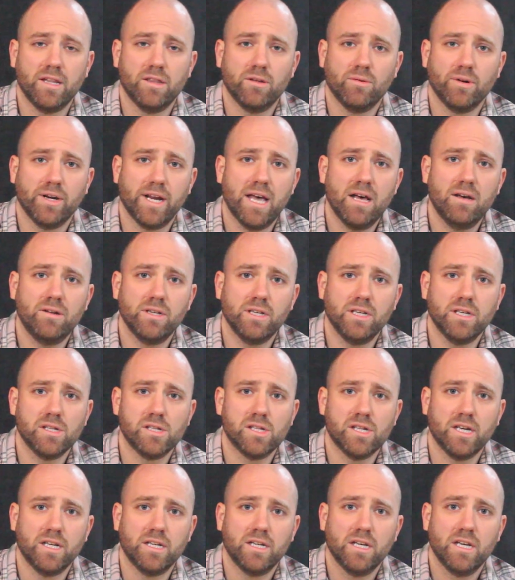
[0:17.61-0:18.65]
And the reality is
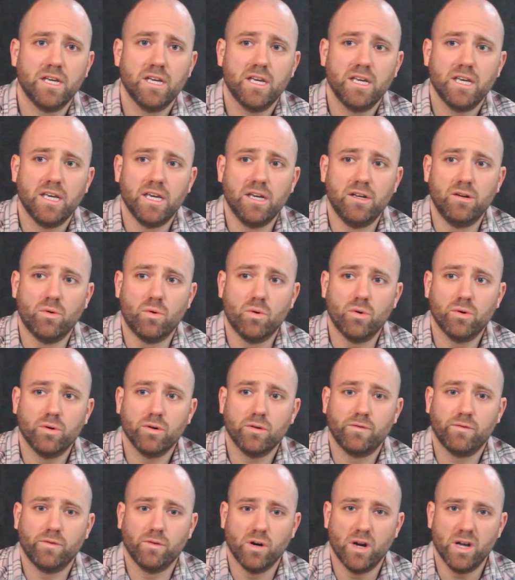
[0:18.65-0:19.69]
that in order
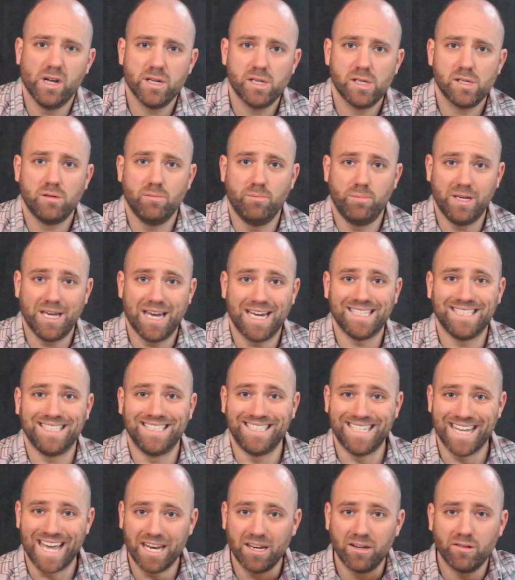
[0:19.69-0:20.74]
for us to be
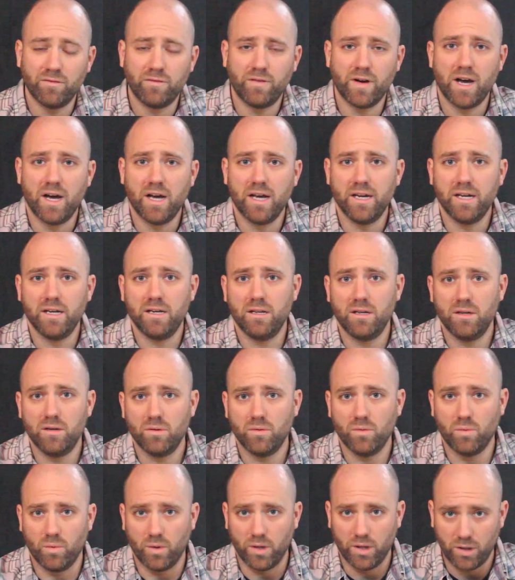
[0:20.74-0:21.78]
identified
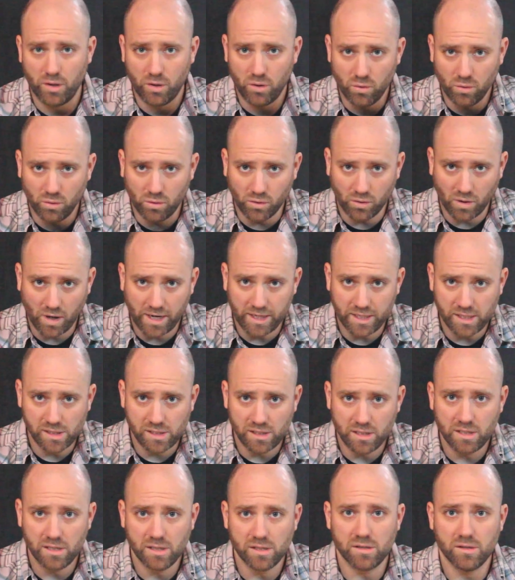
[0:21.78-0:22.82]
with who Christ
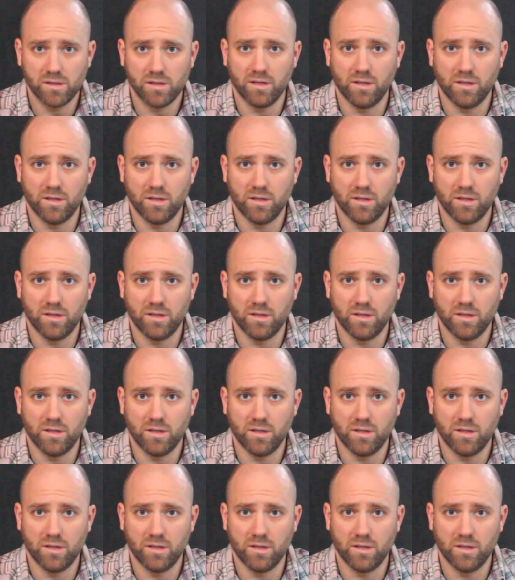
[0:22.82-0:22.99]
is,